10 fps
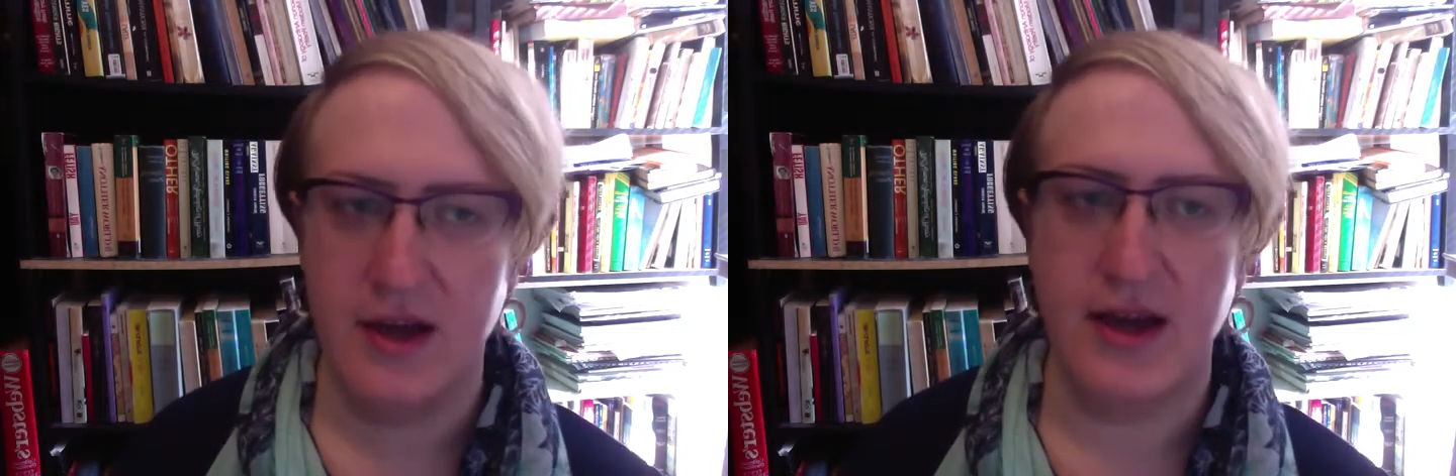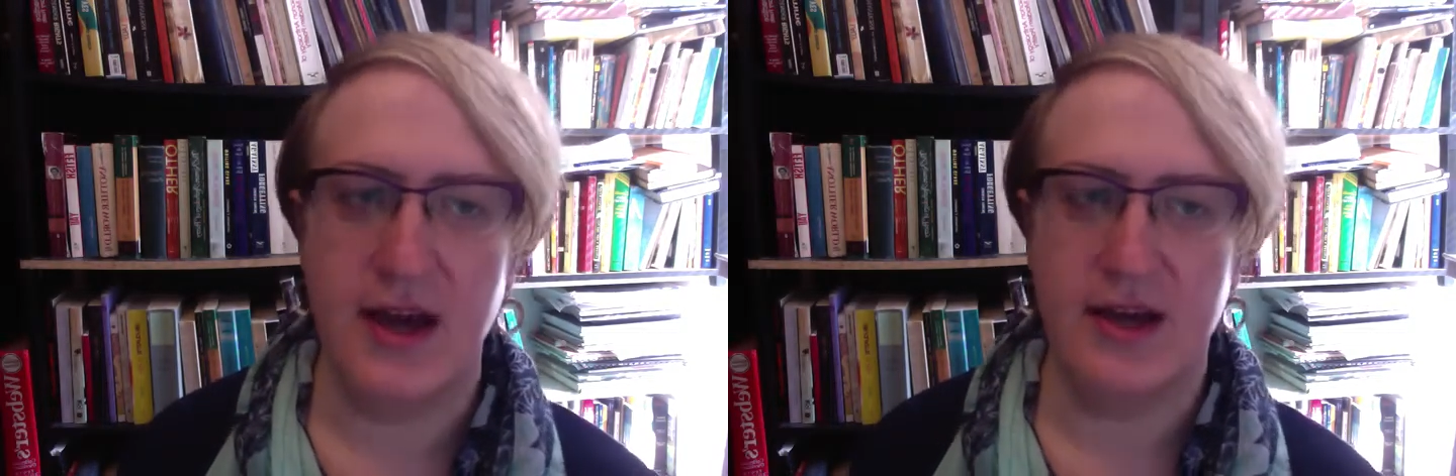
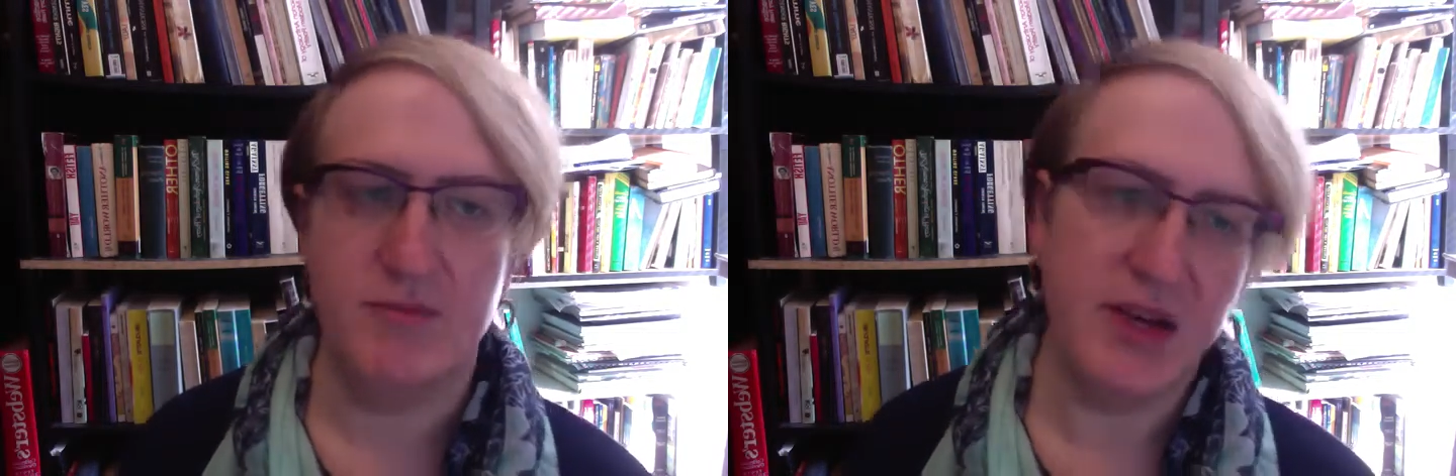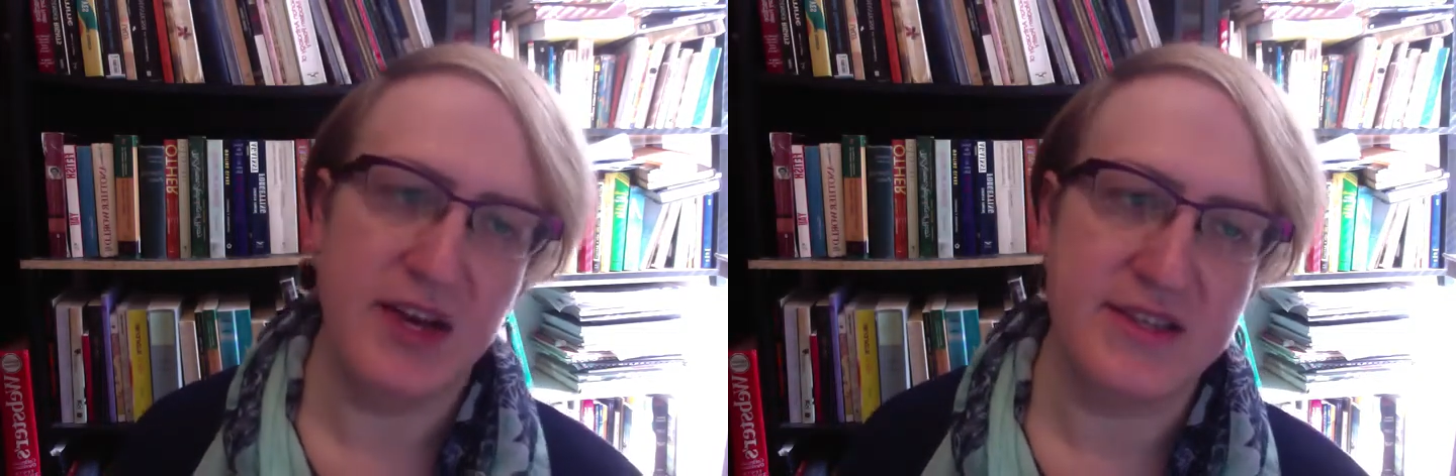and
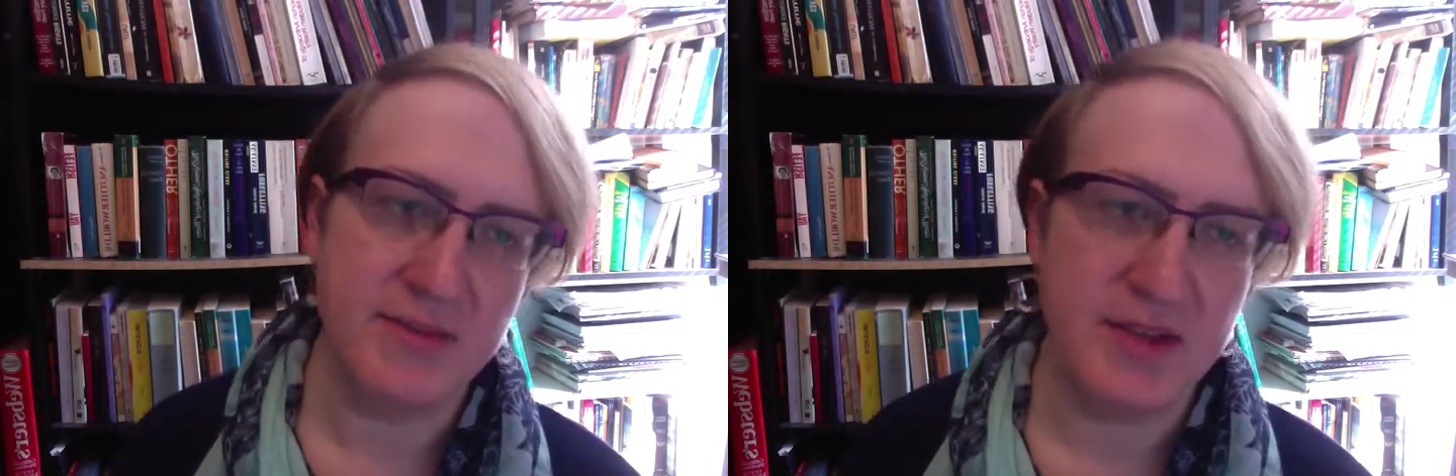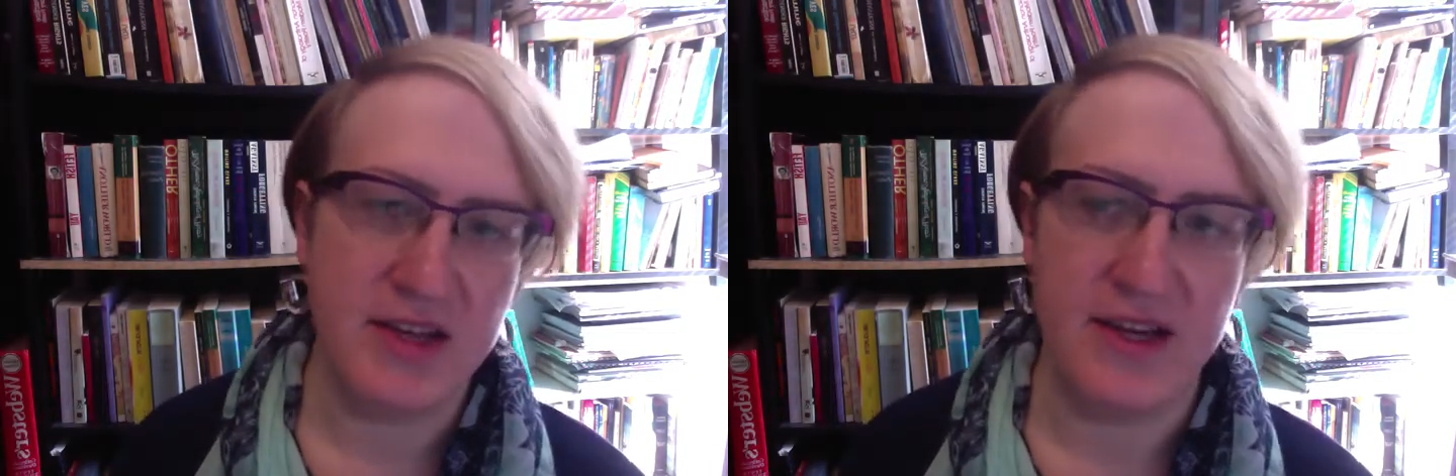we got
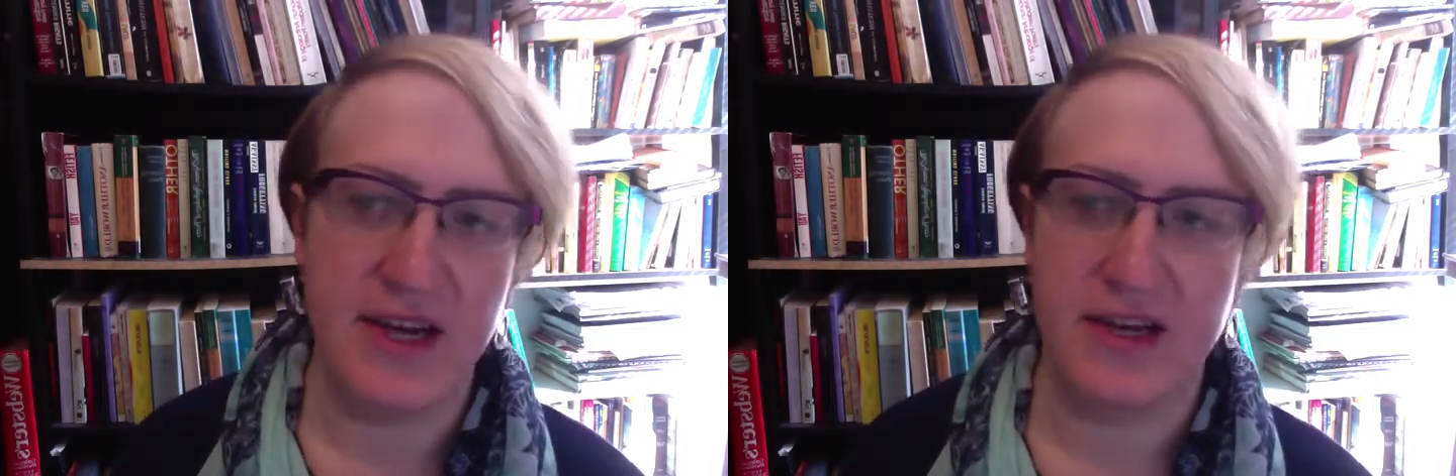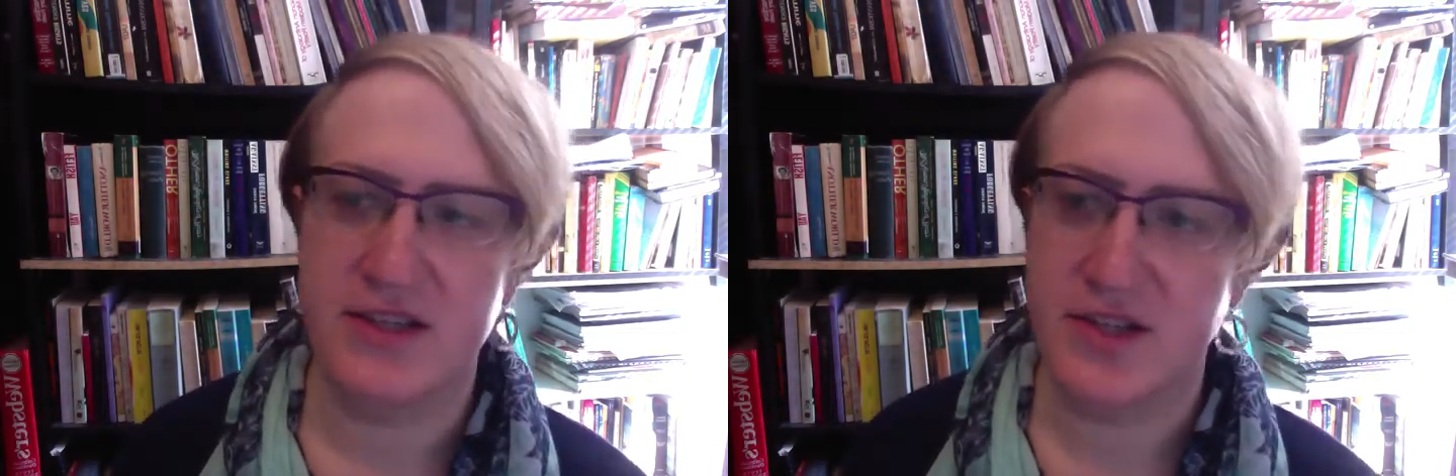something
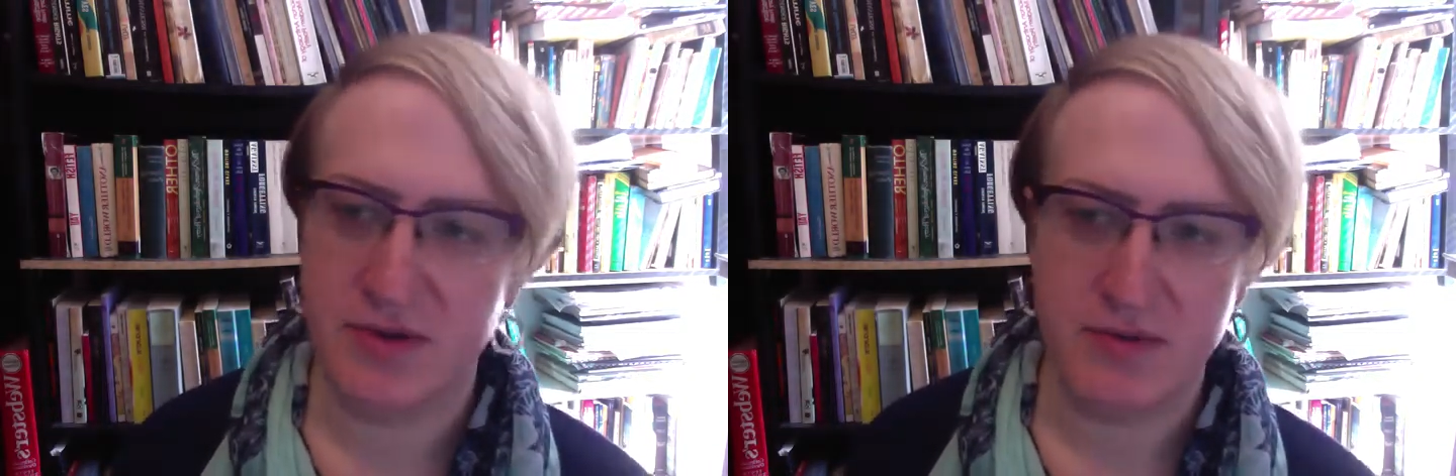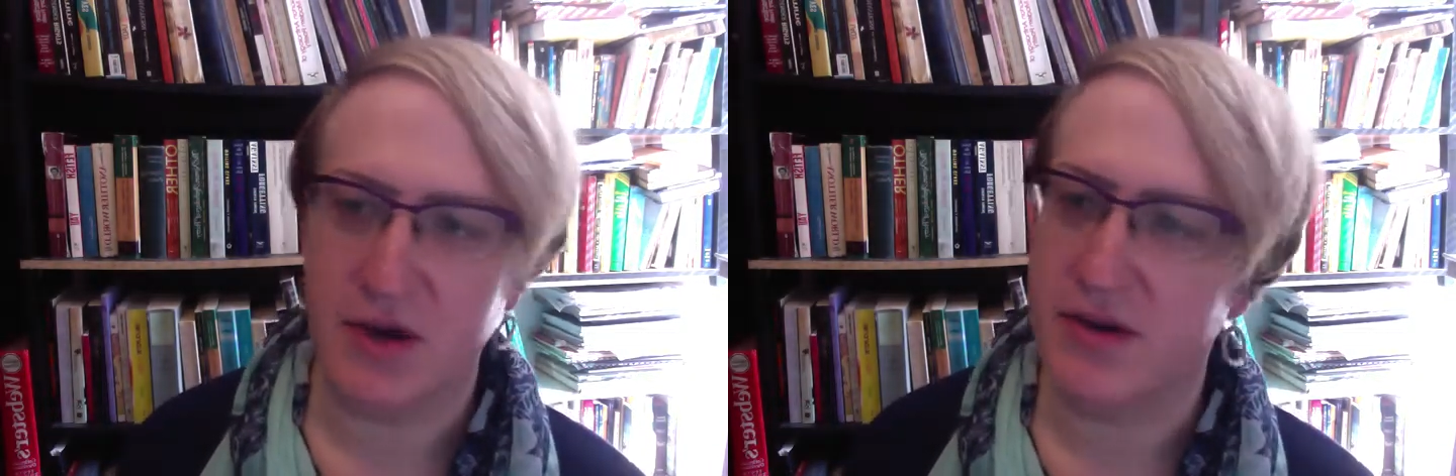like
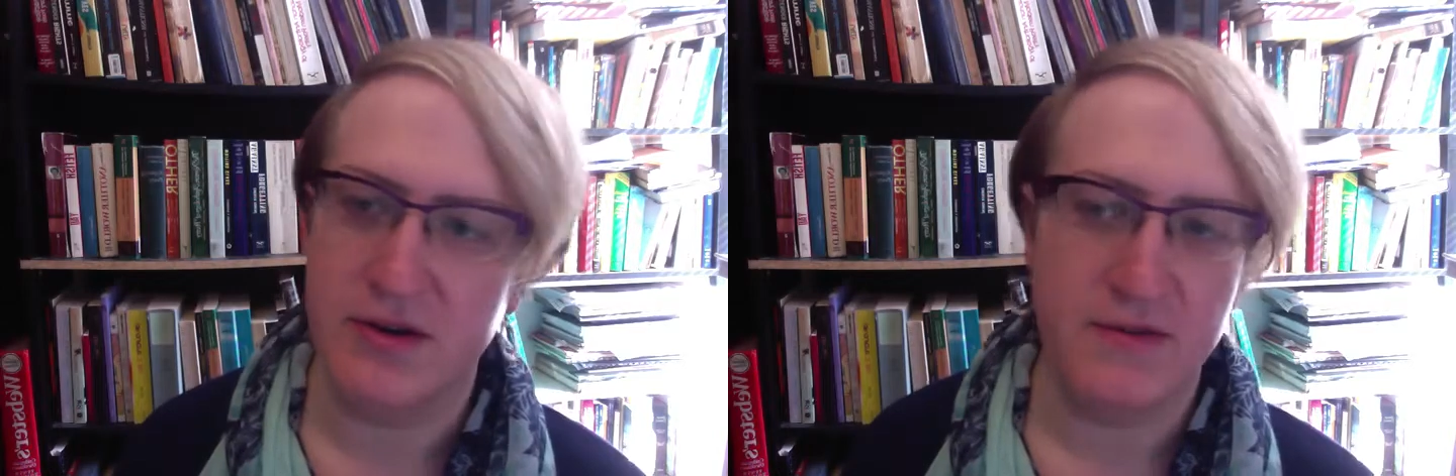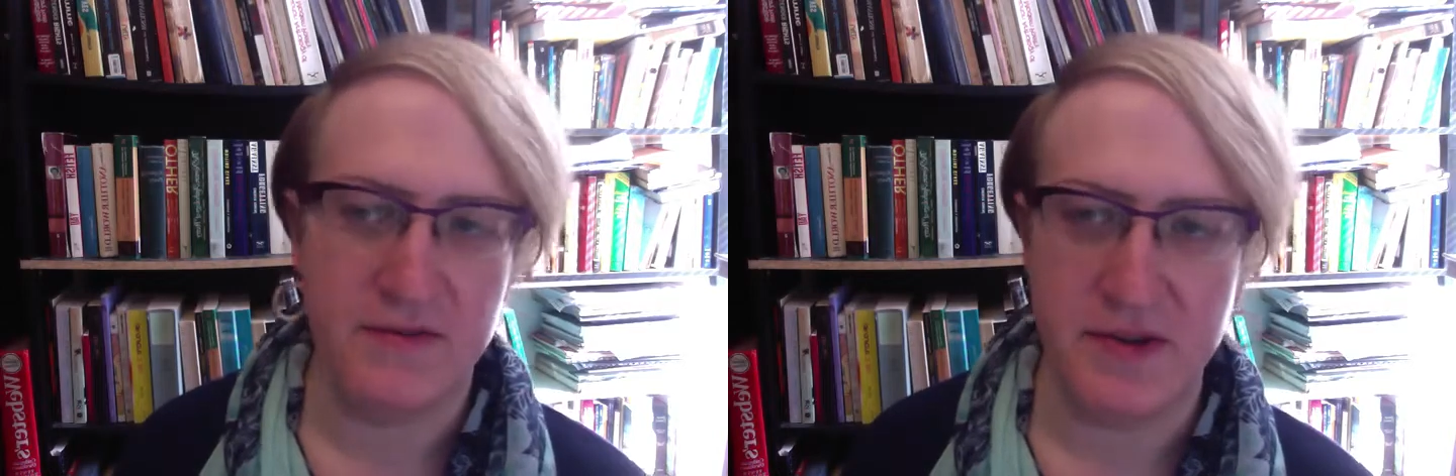
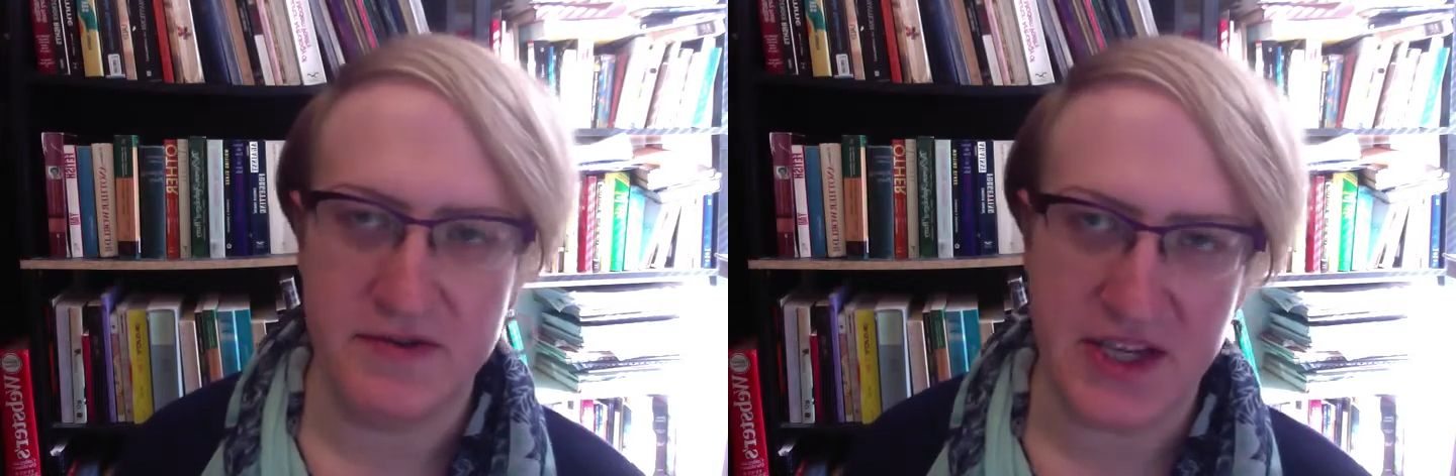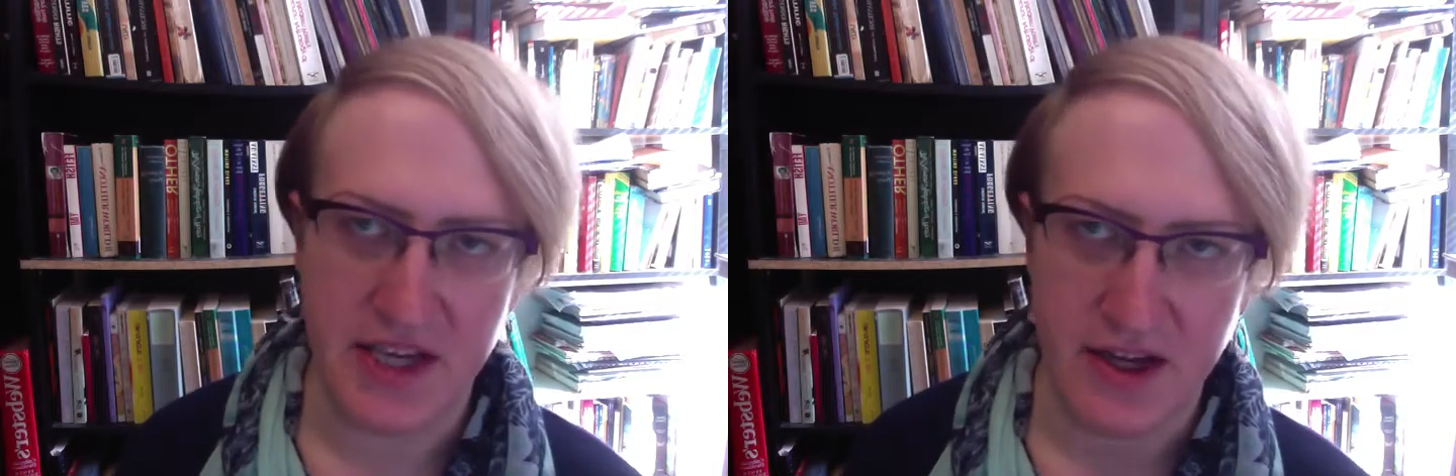
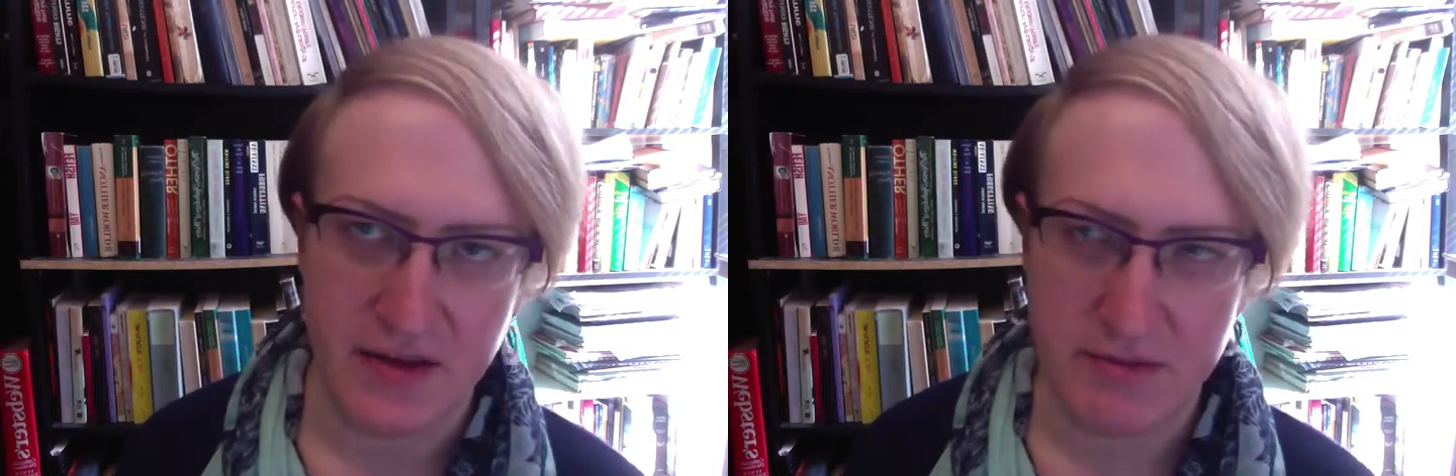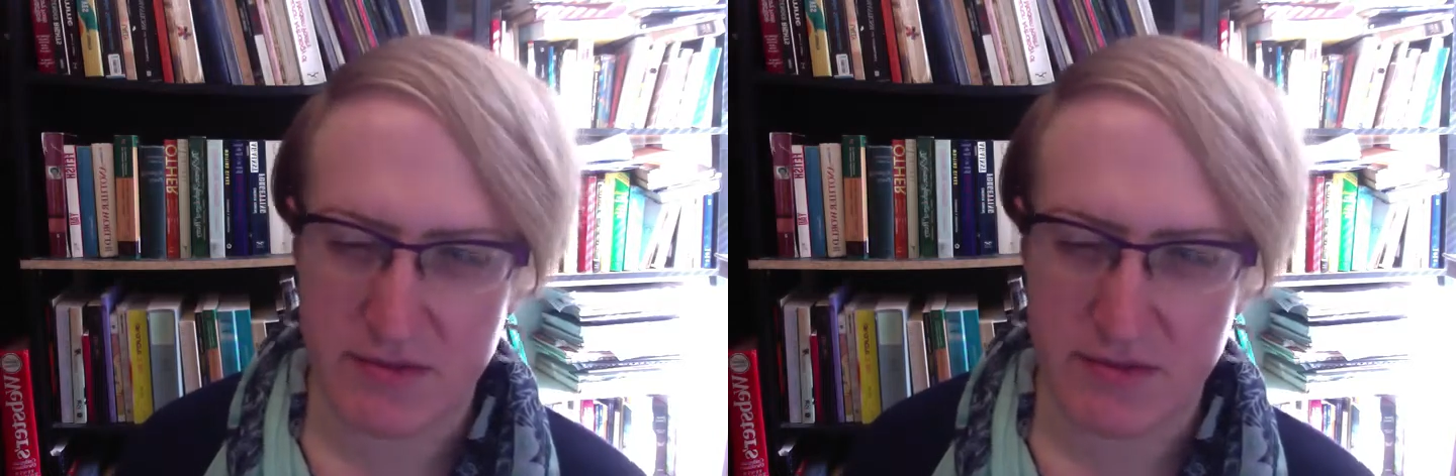250,